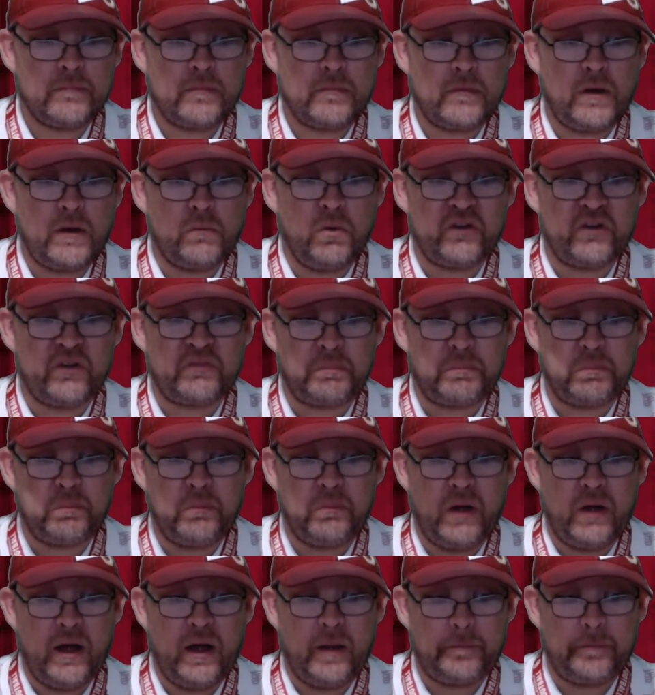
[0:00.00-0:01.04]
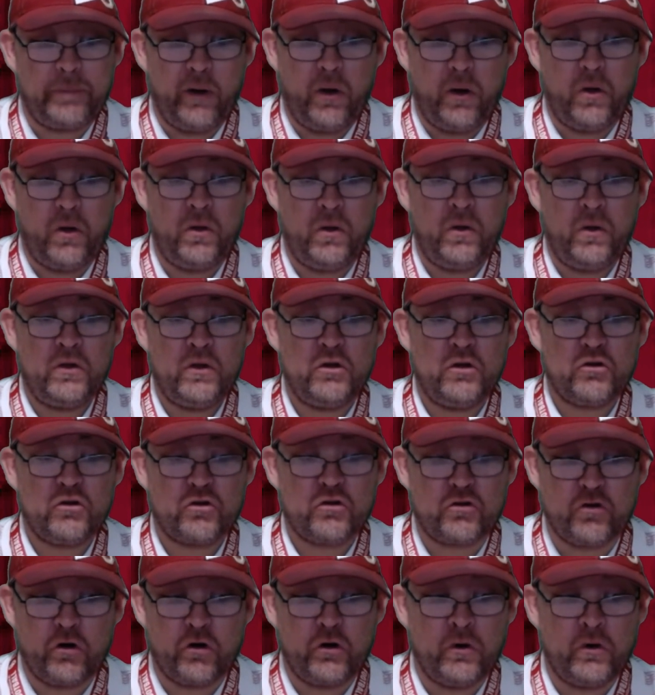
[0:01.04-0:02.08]
was Paul
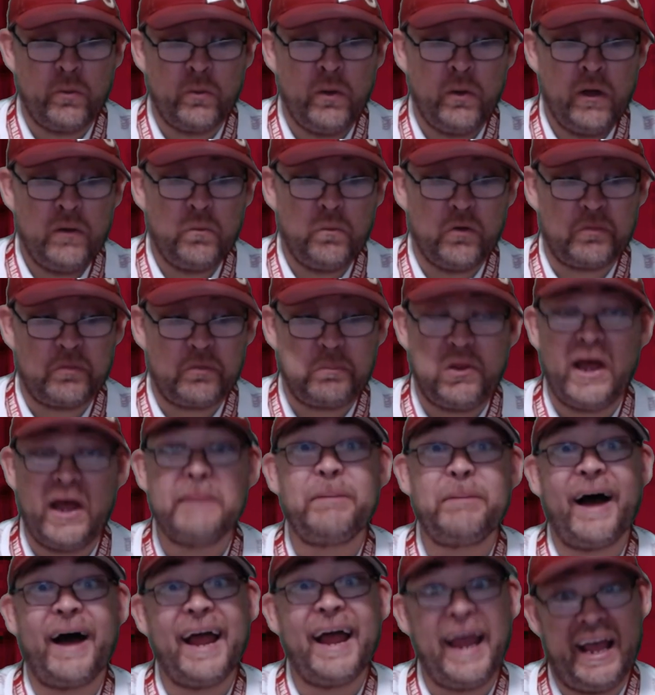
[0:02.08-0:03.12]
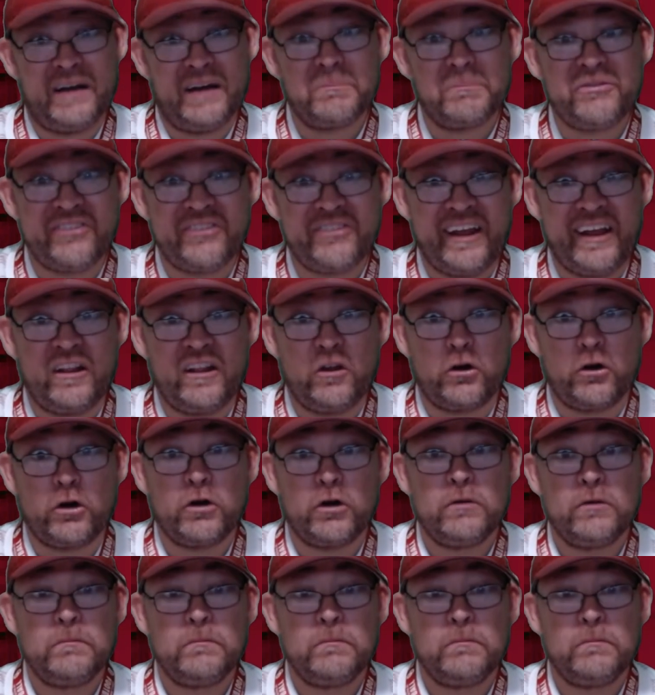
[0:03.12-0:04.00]
Crew, was played by Adam Sandler.